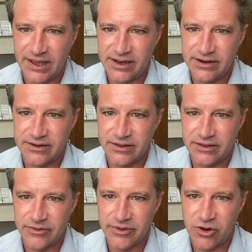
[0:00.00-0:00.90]
and
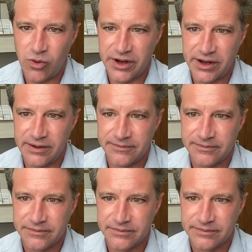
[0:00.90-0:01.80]
the recording
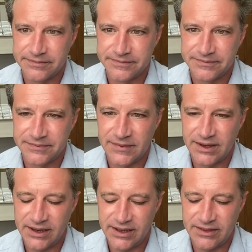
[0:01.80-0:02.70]

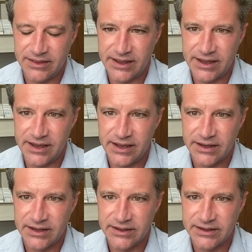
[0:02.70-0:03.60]
in the
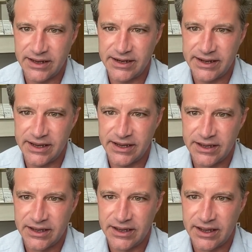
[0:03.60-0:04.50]
Daily
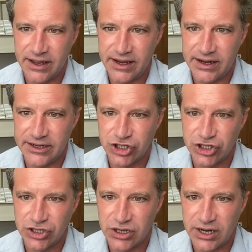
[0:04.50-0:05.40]

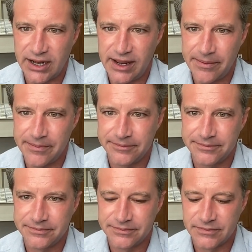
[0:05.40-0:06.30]
English Club.
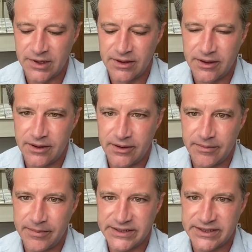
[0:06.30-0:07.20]

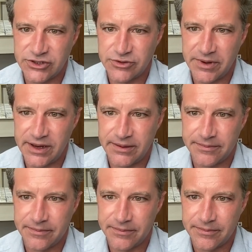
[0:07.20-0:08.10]
message me
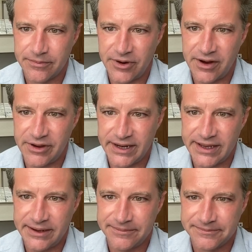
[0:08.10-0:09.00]

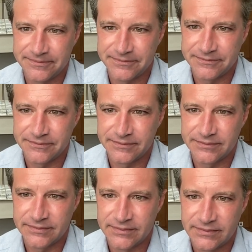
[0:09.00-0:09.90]
privately
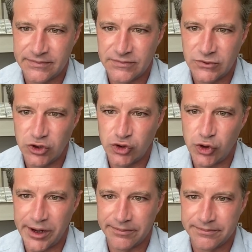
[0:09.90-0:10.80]
to join.